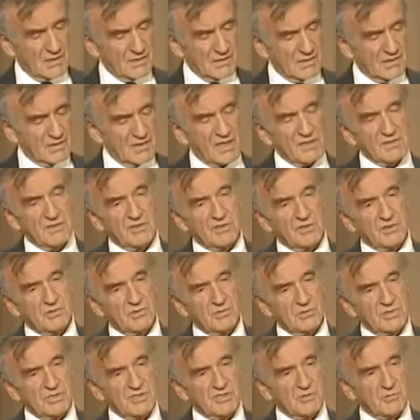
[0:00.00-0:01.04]

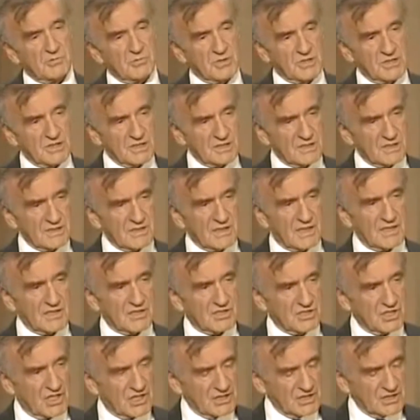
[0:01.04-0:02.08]
Gratitude is a word that I
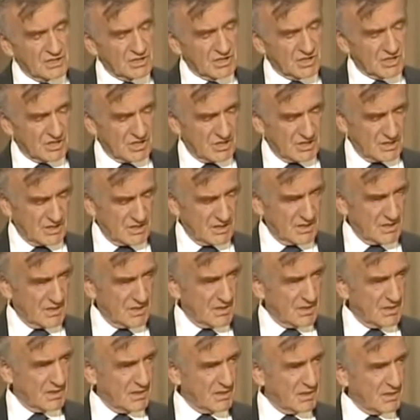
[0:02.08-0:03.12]
cherish.
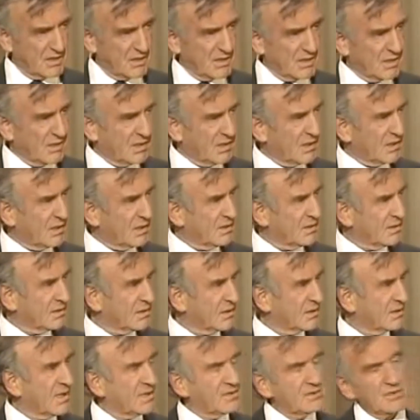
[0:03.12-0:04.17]

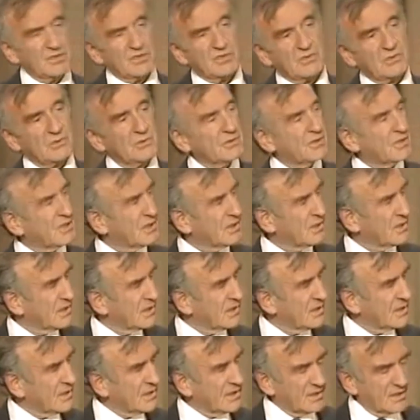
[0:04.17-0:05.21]
Gratitude
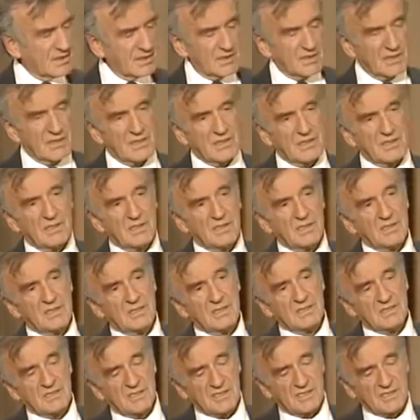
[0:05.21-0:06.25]

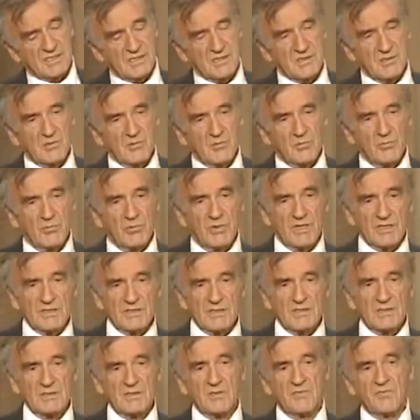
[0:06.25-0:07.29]
is
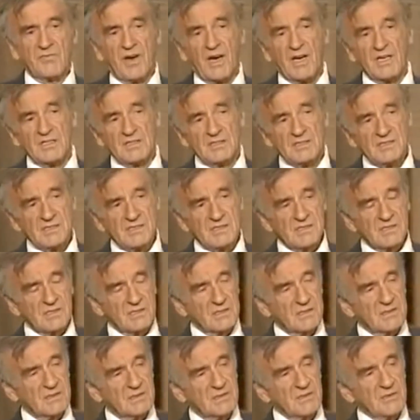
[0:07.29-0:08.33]
what defines
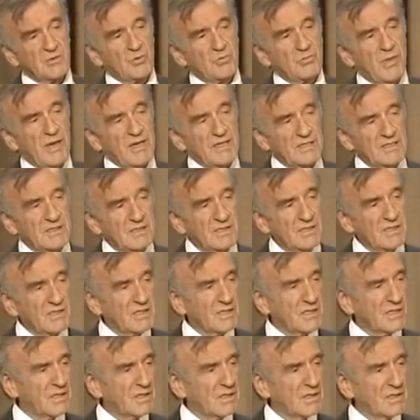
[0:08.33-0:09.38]
the humanity
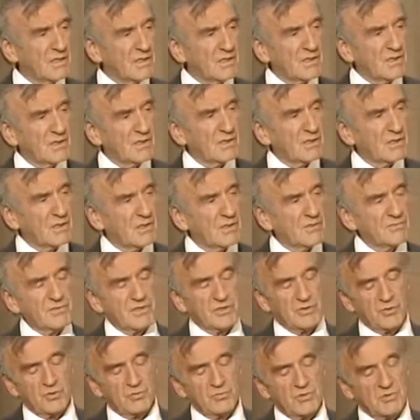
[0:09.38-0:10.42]
of the
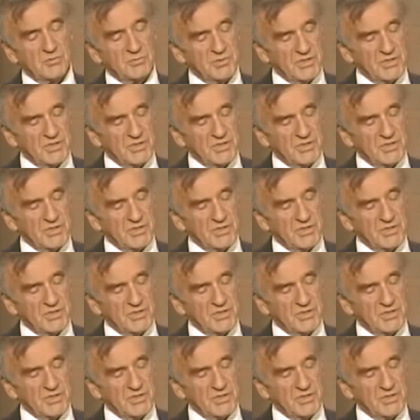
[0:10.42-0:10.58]
human